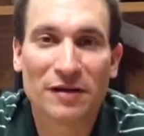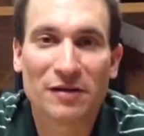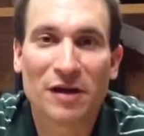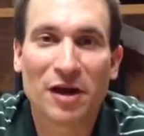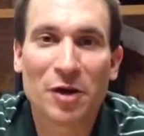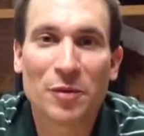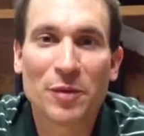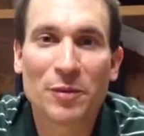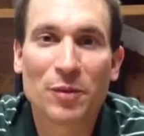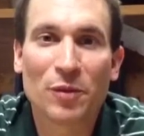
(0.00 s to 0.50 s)
A
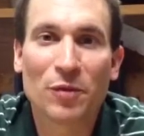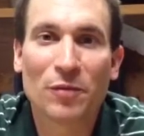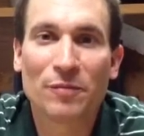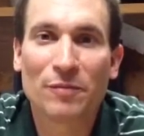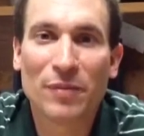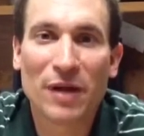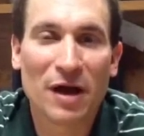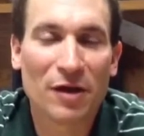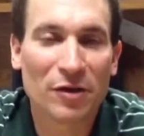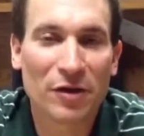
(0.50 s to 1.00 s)
lot of people
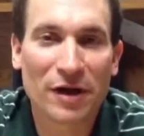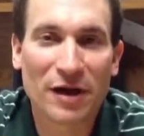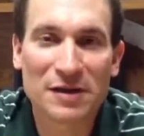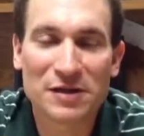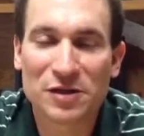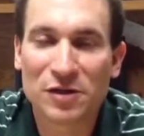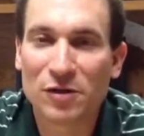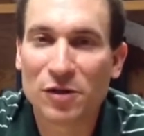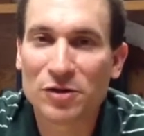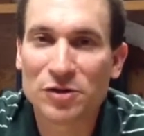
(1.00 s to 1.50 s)
bow their heads
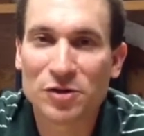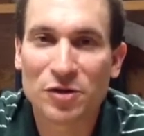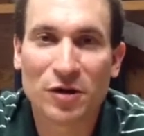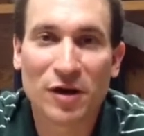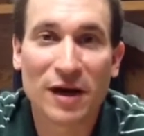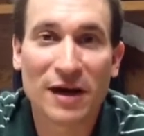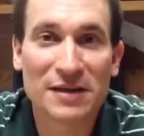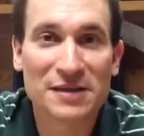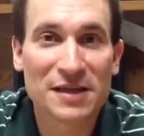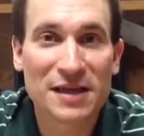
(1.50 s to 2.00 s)
and close their
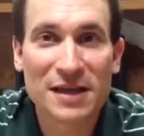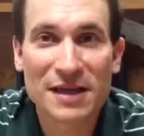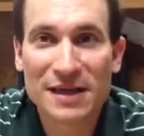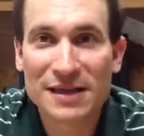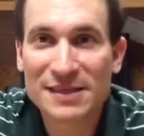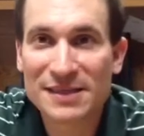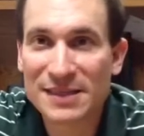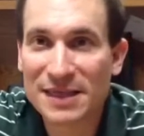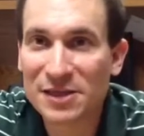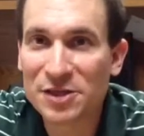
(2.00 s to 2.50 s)
eyes.
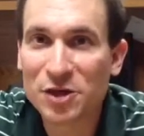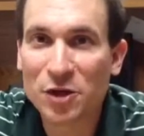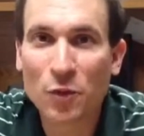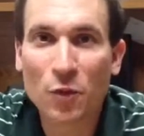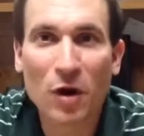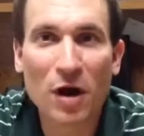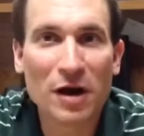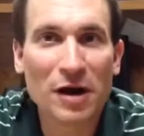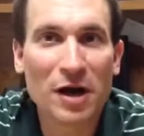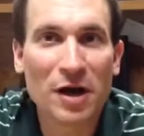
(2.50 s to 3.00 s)
Since you're
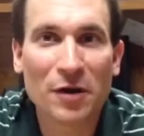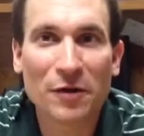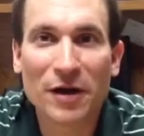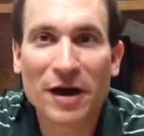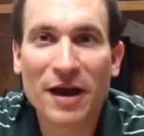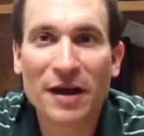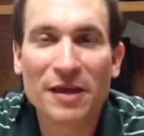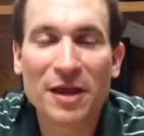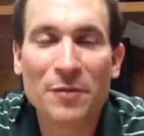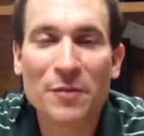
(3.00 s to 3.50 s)
walking
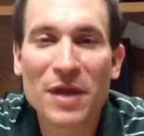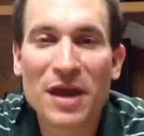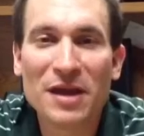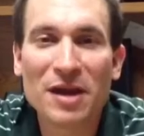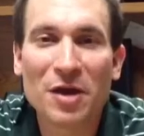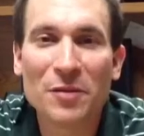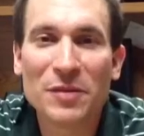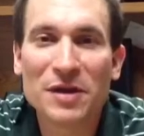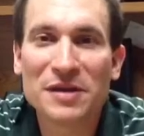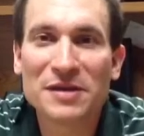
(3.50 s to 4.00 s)
around, that may
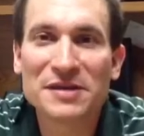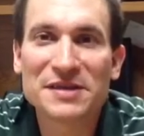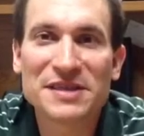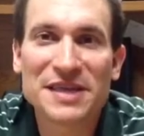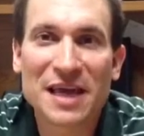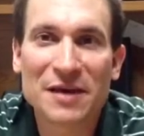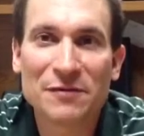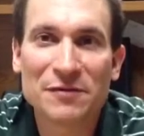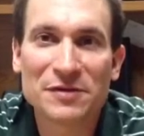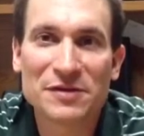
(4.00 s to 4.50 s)
not be the
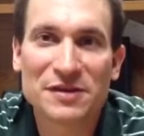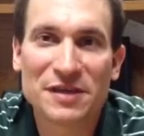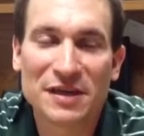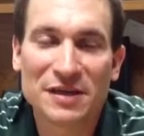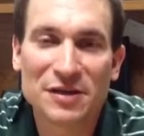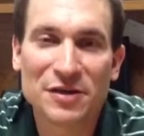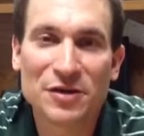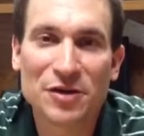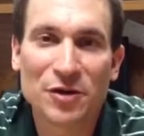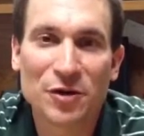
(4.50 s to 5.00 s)
safest thing
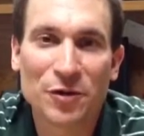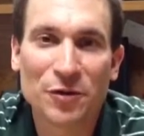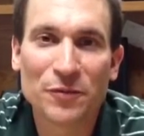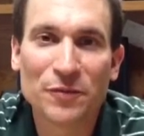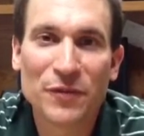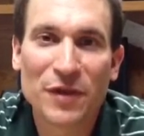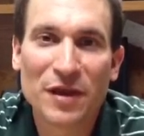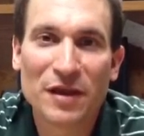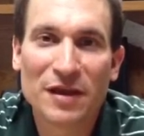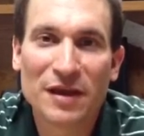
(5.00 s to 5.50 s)
to do.
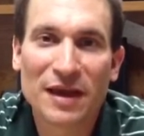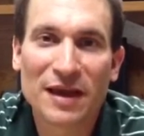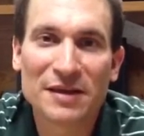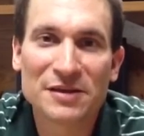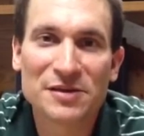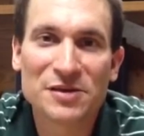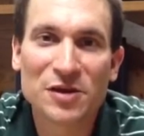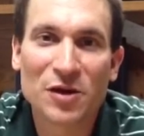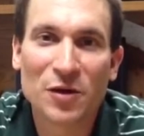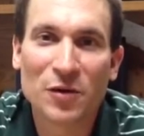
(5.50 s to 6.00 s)
And
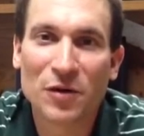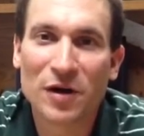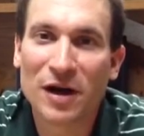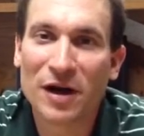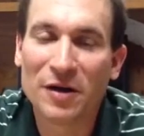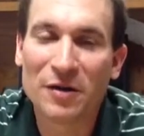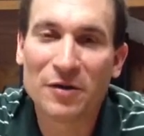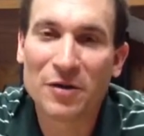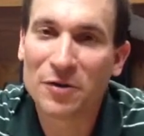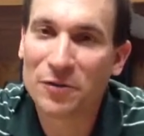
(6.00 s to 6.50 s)
so
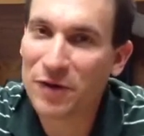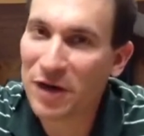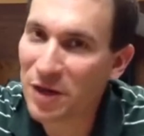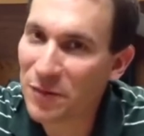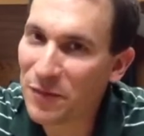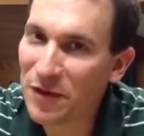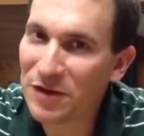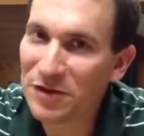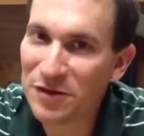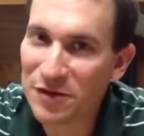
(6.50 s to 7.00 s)
I
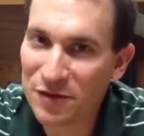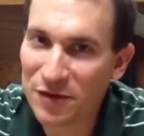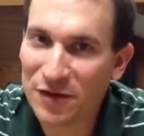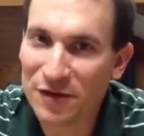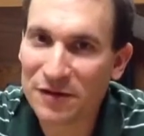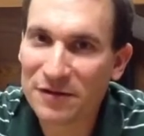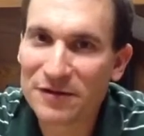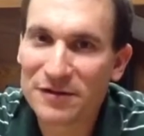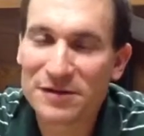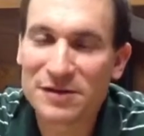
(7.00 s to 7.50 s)
recommend you
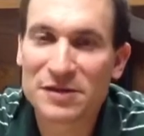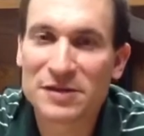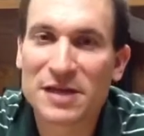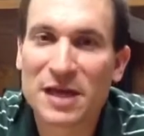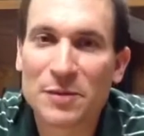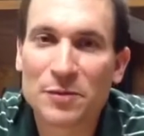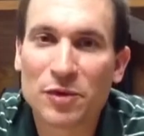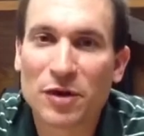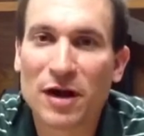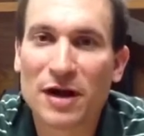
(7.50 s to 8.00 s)
to just
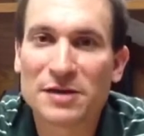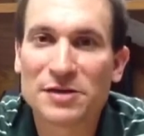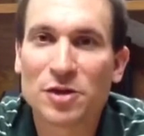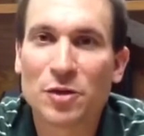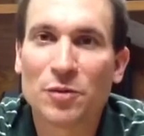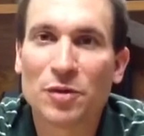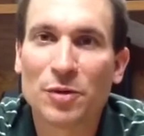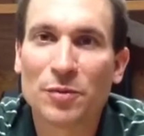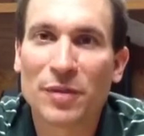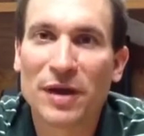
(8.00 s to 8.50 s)
keep your eyes
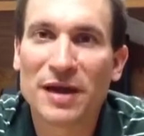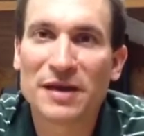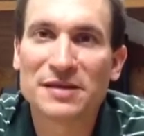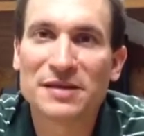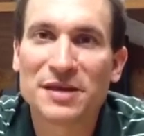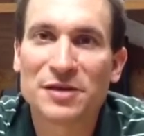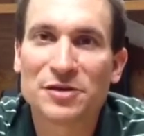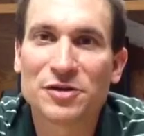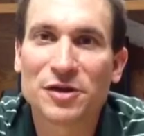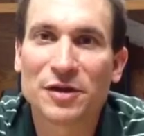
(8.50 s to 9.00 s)
open and pay
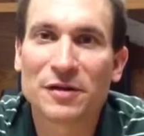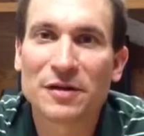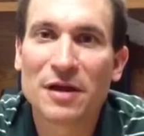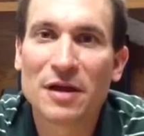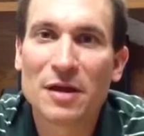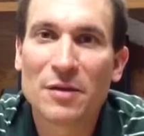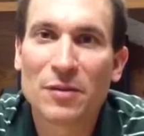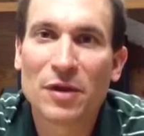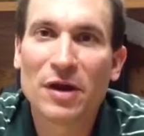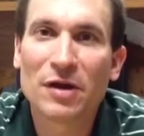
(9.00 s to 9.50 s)
attention.
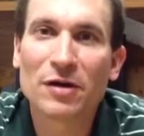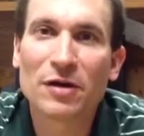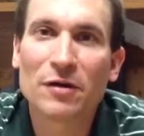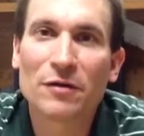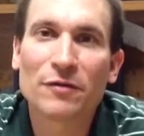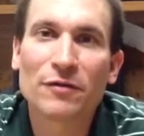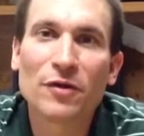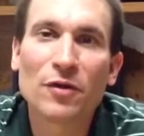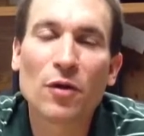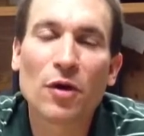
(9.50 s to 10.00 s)
Here are a
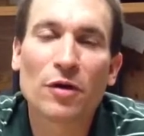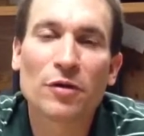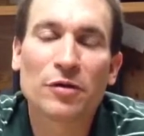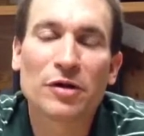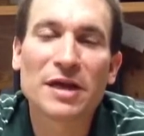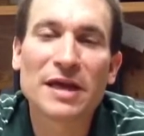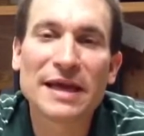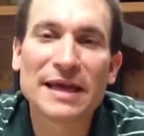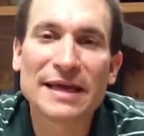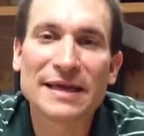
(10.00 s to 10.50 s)
few other
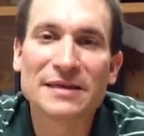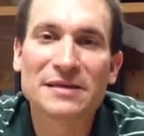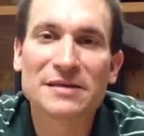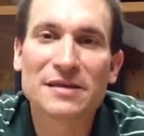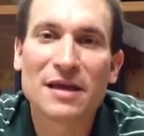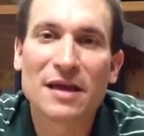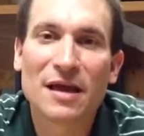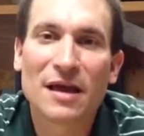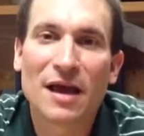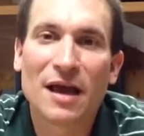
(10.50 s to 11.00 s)
keys
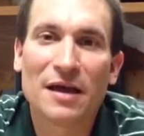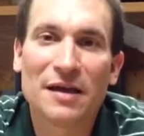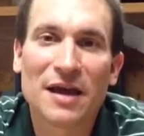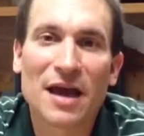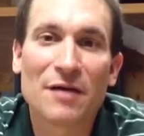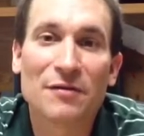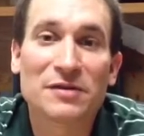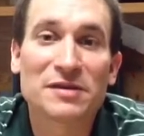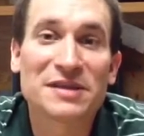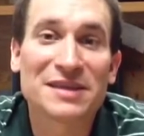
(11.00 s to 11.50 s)
to
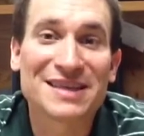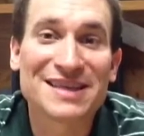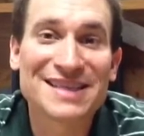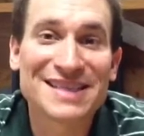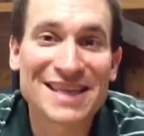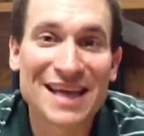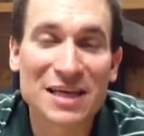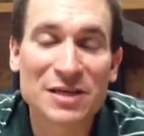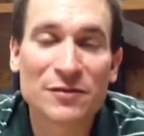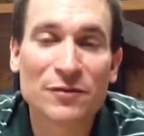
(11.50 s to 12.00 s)
have a
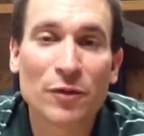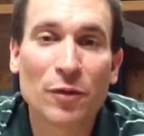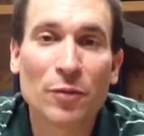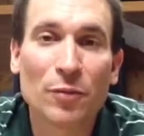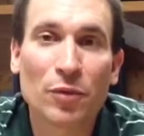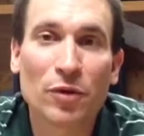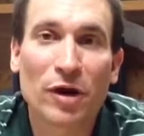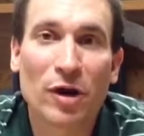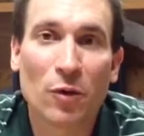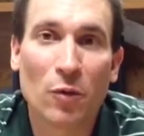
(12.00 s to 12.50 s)
successful
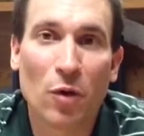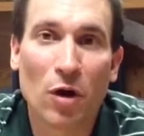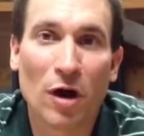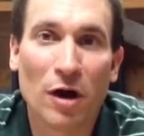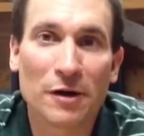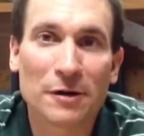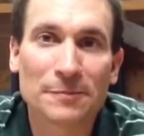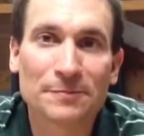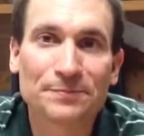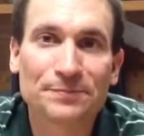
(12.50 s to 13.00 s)
prayer
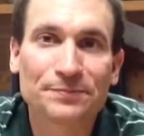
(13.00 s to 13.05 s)
walk.